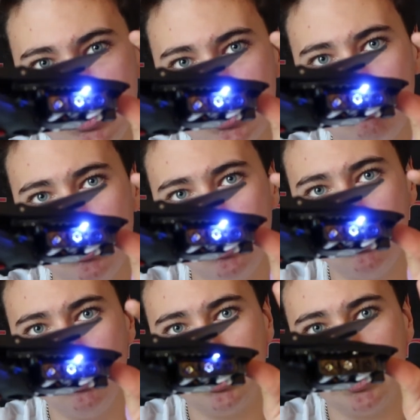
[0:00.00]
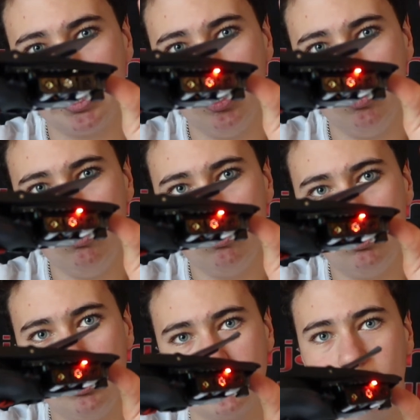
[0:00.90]
gonna turn blue. You let go,
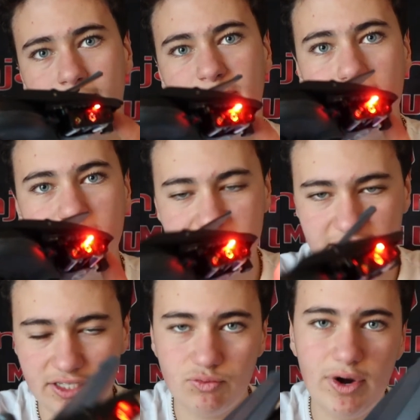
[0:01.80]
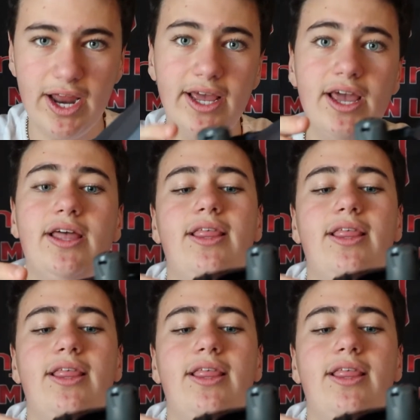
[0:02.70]
it's gonna beep and say it's red.